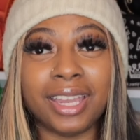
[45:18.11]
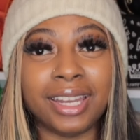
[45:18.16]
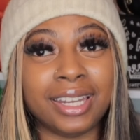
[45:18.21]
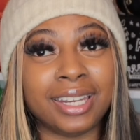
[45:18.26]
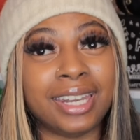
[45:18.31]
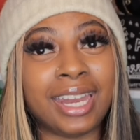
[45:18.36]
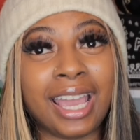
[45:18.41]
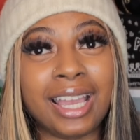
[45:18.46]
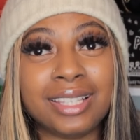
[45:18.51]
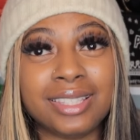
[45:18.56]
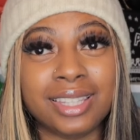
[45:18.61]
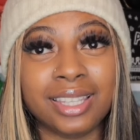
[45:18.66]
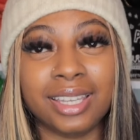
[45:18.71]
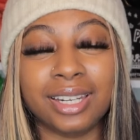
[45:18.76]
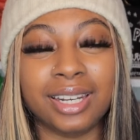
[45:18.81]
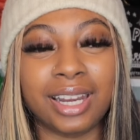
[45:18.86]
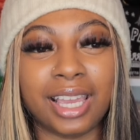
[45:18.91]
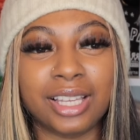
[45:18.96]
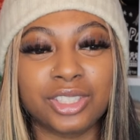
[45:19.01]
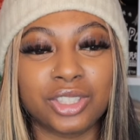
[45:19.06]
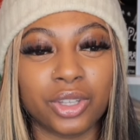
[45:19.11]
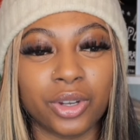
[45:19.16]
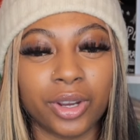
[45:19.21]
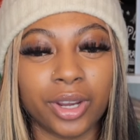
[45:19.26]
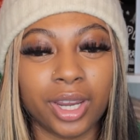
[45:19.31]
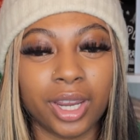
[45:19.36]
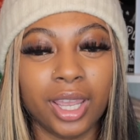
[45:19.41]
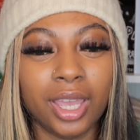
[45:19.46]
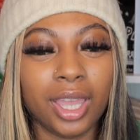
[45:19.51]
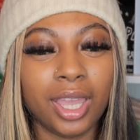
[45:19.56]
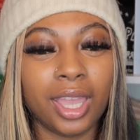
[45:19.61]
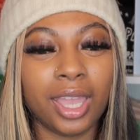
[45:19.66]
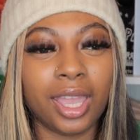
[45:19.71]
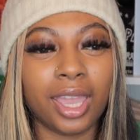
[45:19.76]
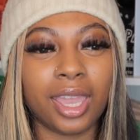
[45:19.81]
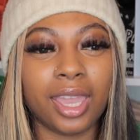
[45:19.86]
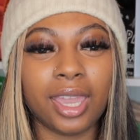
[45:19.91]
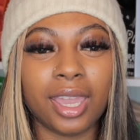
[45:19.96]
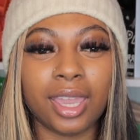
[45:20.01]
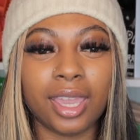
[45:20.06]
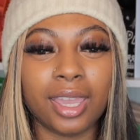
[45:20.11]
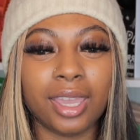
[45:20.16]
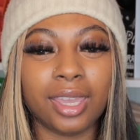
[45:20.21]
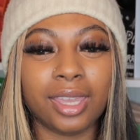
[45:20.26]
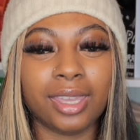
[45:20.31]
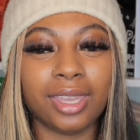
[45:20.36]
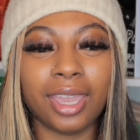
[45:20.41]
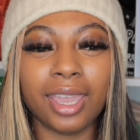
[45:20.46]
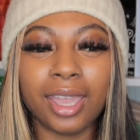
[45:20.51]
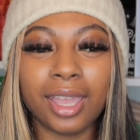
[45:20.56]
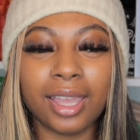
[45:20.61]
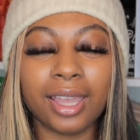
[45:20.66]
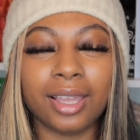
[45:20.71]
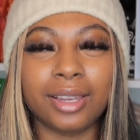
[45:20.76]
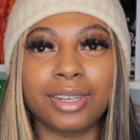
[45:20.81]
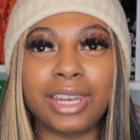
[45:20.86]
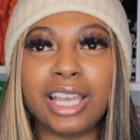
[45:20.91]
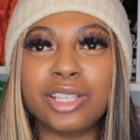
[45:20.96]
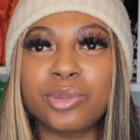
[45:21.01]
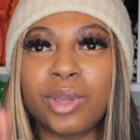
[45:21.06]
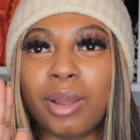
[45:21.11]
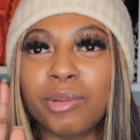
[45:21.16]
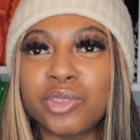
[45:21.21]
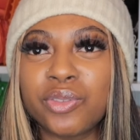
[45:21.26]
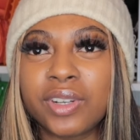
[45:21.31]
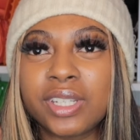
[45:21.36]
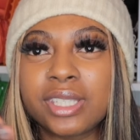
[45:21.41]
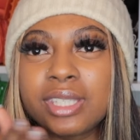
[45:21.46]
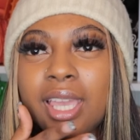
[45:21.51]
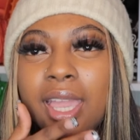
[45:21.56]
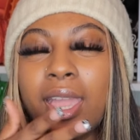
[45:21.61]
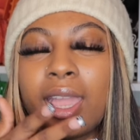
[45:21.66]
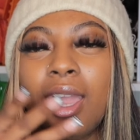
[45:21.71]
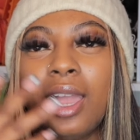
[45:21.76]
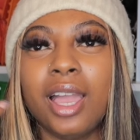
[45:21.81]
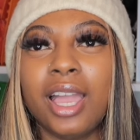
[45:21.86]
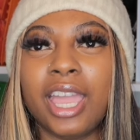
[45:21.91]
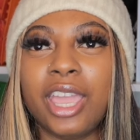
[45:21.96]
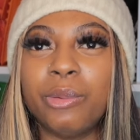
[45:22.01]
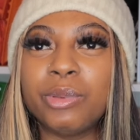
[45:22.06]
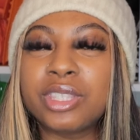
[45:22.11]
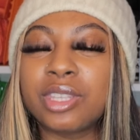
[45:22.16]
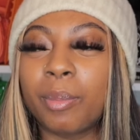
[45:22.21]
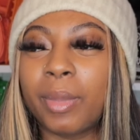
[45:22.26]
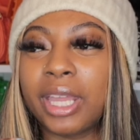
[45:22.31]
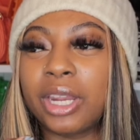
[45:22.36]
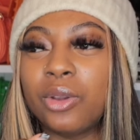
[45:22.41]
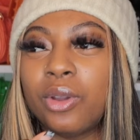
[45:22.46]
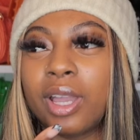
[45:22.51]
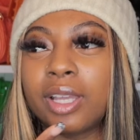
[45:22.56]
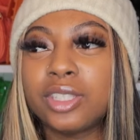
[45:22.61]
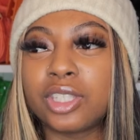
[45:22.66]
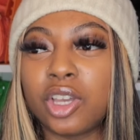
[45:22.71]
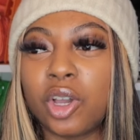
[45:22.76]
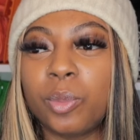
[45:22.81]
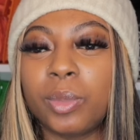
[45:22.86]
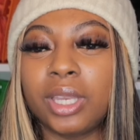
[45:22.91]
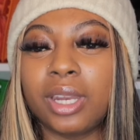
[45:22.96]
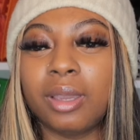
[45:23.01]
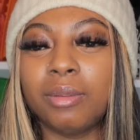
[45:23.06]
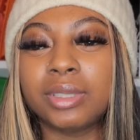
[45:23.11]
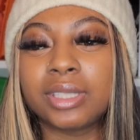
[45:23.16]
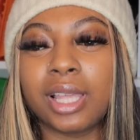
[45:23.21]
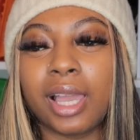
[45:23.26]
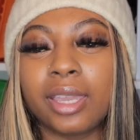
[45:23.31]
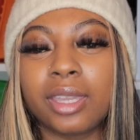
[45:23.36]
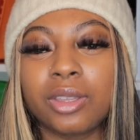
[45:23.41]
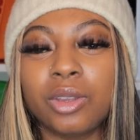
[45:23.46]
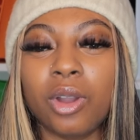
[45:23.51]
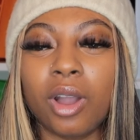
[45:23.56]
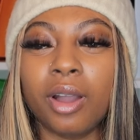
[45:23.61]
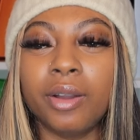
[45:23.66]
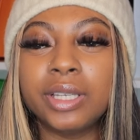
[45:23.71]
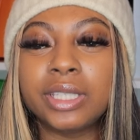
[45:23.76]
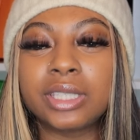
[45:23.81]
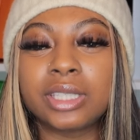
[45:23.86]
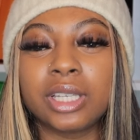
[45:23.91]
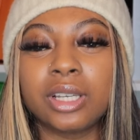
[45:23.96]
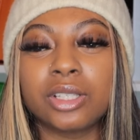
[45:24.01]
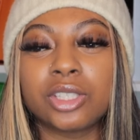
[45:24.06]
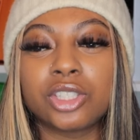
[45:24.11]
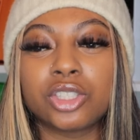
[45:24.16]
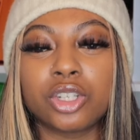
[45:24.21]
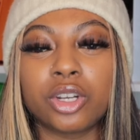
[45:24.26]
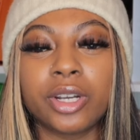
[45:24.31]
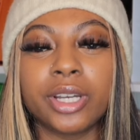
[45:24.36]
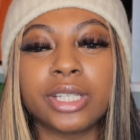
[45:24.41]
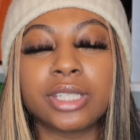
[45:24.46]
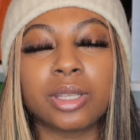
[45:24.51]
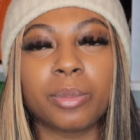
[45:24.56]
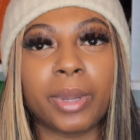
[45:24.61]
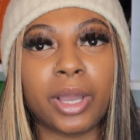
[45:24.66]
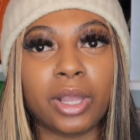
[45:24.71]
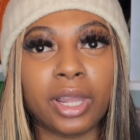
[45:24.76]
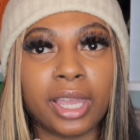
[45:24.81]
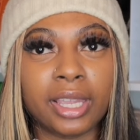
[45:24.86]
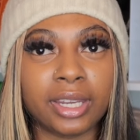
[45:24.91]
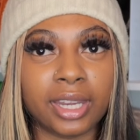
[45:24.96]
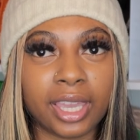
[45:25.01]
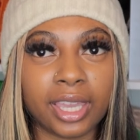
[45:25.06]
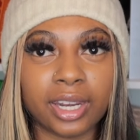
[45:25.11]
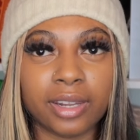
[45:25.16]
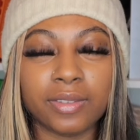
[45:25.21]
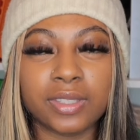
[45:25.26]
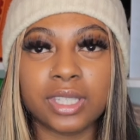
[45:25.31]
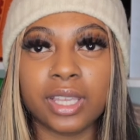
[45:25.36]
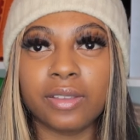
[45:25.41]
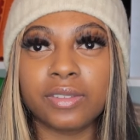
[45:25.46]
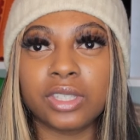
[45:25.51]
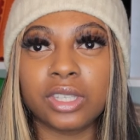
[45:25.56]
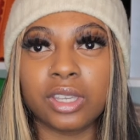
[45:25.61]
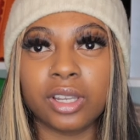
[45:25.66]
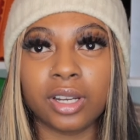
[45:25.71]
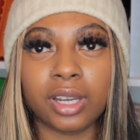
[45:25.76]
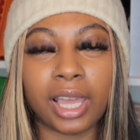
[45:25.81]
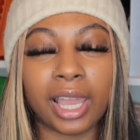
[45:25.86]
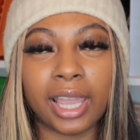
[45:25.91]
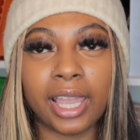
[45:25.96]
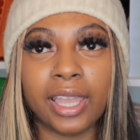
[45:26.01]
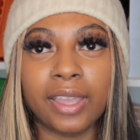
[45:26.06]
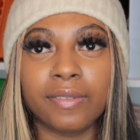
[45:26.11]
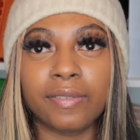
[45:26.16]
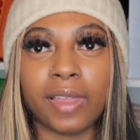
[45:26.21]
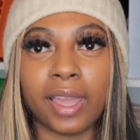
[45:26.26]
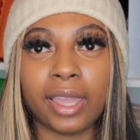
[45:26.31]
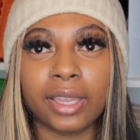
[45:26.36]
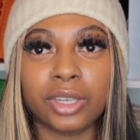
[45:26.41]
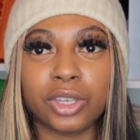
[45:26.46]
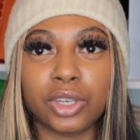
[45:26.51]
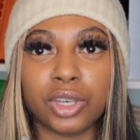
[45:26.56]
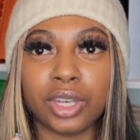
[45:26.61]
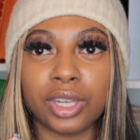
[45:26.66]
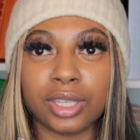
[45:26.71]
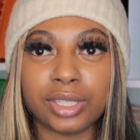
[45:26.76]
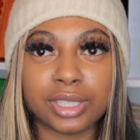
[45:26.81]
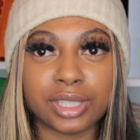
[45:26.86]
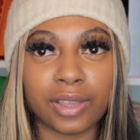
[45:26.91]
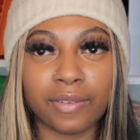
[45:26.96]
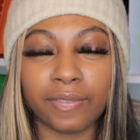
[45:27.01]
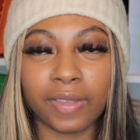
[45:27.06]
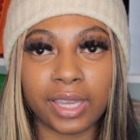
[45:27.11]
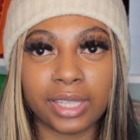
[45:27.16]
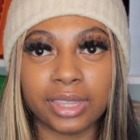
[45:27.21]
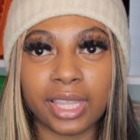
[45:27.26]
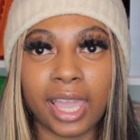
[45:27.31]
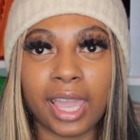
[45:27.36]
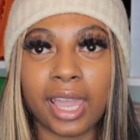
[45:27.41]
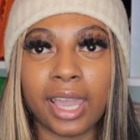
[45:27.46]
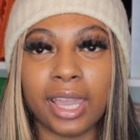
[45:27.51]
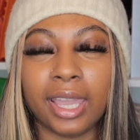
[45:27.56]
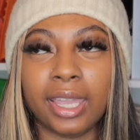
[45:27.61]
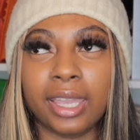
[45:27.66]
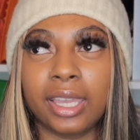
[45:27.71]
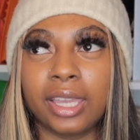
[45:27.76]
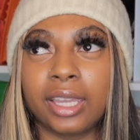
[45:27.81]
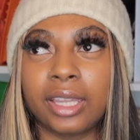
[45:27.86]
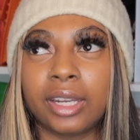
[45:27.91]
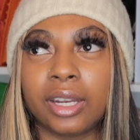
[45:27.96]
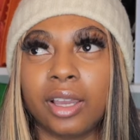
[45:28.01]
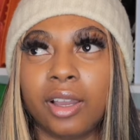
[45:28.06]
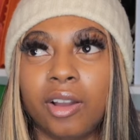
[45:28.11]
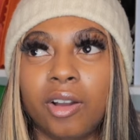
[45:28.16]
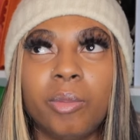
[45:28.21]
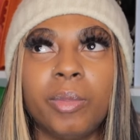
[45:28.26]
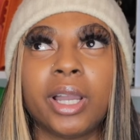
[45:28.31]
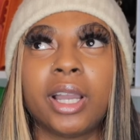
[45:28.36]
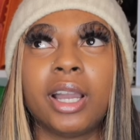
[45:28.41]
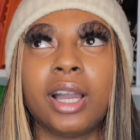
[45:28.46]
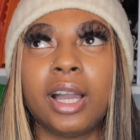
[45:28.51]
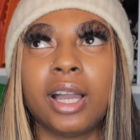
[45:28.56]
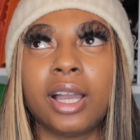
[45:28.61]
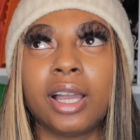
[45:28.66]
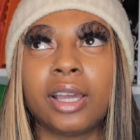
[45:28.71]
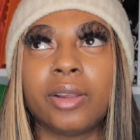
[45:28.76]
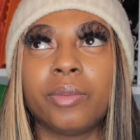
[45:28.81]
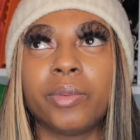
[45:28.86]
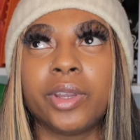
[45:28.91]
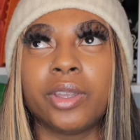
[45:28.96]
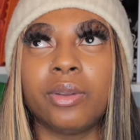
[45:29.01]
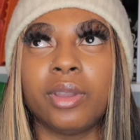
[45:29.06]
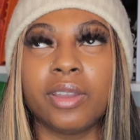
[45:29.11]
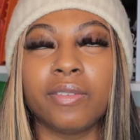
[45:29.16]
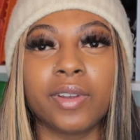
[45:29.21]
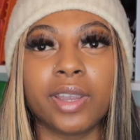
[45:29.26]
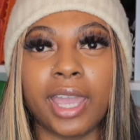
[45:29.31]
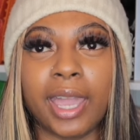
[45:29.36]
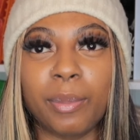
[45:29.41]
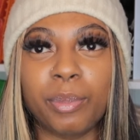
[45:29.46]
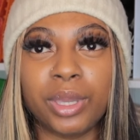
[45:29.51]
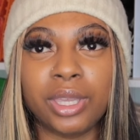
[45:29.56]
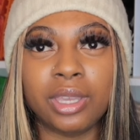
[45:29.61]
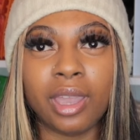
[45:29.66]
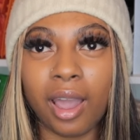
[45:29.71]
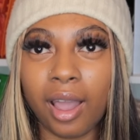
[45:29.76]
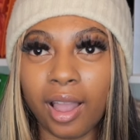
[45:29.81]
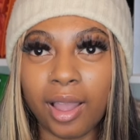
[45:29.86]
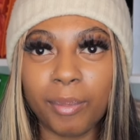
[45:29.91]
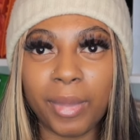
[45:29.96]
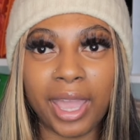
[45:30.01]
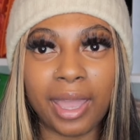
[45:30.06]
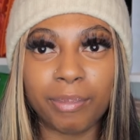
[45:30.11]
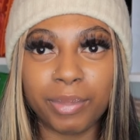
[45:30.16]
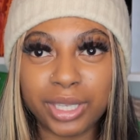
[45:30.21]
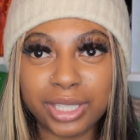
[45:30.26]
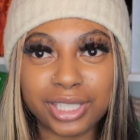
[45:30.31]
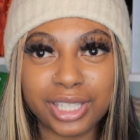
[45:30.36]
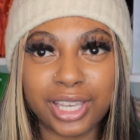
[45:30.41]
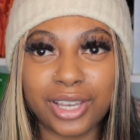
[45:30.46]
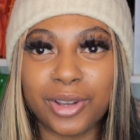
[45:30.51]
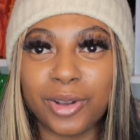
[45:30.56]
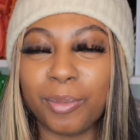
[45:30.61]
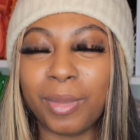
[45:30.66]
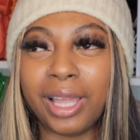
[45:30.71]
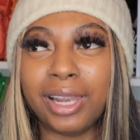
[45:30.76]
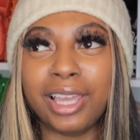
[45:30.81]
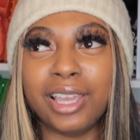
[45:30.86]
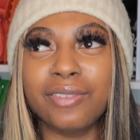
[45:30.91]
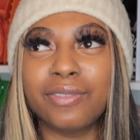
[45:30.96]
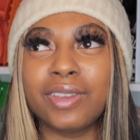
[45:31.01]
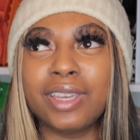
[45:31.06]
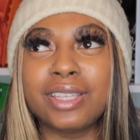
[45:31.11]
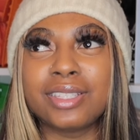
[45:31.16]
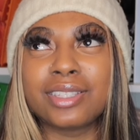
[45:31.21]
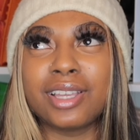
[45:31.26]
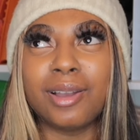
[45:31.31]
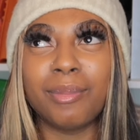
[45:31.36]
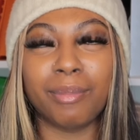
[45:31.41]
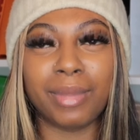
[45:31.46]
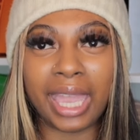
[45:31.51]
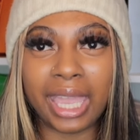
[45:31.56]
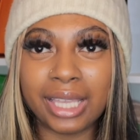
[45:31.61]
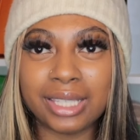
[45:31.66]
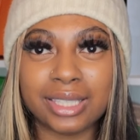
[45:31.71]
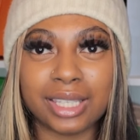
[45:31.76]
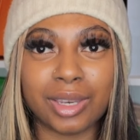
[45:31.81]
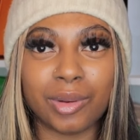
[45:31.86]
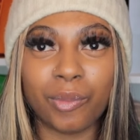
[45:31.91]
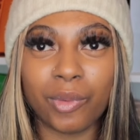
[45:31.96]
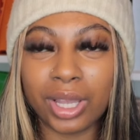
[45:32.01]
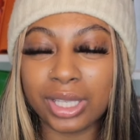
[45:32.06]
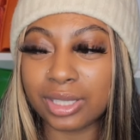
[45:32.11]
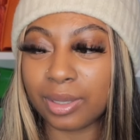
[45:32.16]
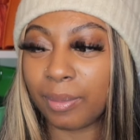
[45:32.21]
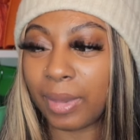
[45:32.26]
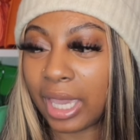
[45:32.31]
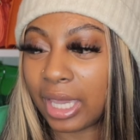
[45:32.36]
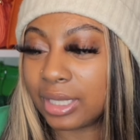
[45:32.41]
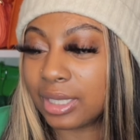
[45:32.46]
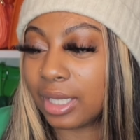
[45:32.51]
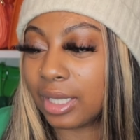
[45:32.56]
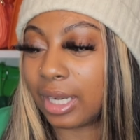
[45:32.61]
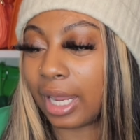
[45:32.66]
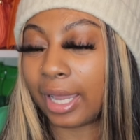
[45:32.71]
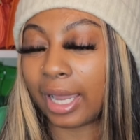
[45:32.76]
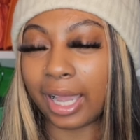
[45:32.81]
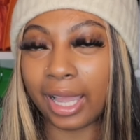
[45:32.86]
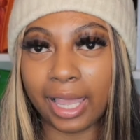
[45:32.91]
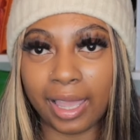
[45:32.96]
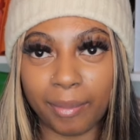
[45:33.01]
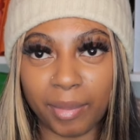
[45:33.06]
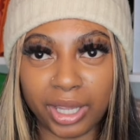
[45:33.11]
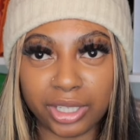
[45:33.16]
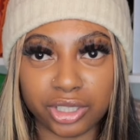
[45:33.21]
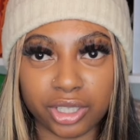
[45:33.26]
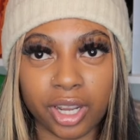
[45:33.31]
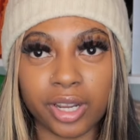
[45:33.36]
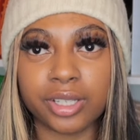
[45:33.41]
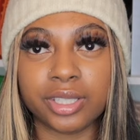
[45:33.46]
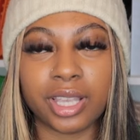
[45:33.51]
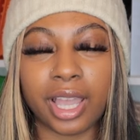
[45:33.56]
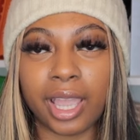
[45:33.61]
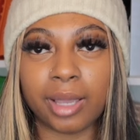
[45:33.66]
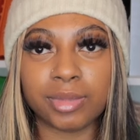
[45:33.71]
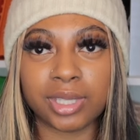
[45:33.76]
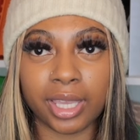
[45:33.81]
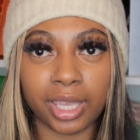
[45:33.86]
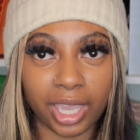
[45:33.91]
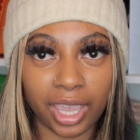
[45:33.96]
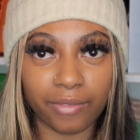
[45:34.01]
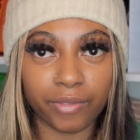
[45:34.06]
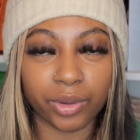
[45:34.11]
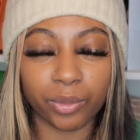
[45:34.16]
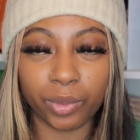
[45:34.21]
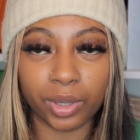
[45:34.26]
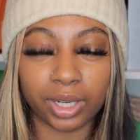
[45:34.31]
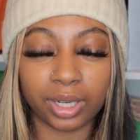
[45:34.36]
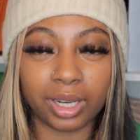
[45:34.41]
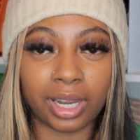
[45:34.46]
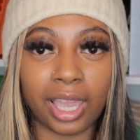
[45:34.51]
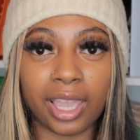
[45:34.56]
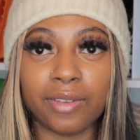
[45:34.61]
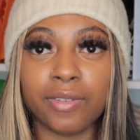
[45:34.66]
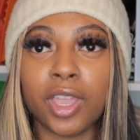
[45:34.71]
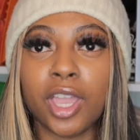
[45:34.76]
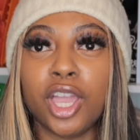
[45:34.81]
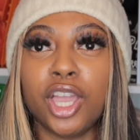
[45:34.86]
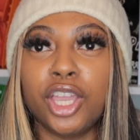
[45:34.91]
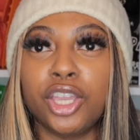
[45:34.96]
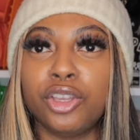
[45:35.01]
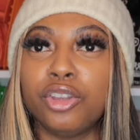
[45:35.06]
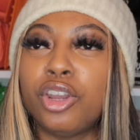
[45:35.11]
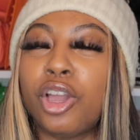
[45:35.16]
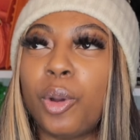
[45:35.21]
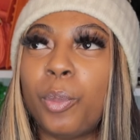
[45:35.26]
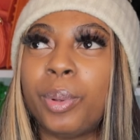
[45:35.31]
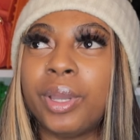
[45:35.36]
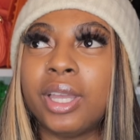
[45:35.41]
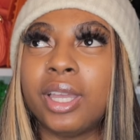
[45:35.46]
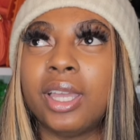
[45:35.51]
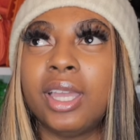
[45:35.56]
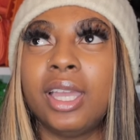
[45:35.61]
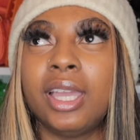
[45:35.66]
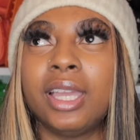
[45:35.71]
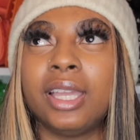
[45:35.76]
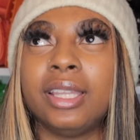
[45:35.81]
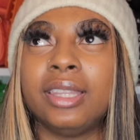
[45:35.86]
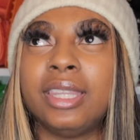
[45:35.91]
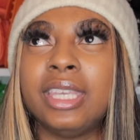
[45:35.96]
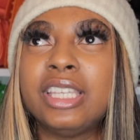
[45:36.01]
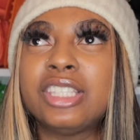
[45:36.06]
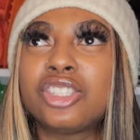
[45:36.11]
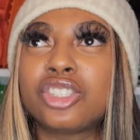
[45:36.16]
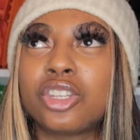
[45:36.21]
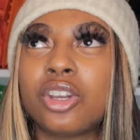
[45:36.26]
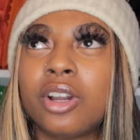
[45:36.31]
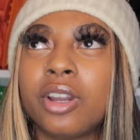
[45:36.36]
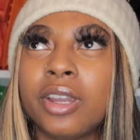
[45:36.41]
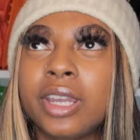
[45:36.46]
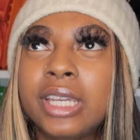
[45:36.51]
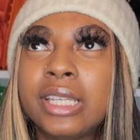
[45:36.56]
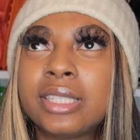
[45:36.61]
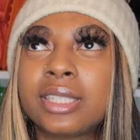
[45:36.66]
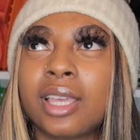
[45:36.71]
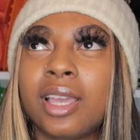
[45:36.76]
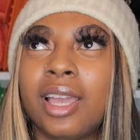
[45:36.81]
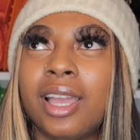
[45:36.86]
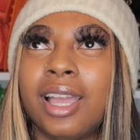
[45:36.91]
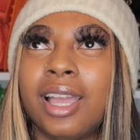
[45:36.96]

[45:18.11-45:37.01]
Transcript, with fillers: that's the end of that story and yeah that's what i was gonna say it was somebody who had told me they was like you always tell stories about like negative stuff in your life like stuff like that and oh my god were you ever happy y'all i'm happy as hell my life is amazing was amazing like i had my dark times like everyone in life you know but these stories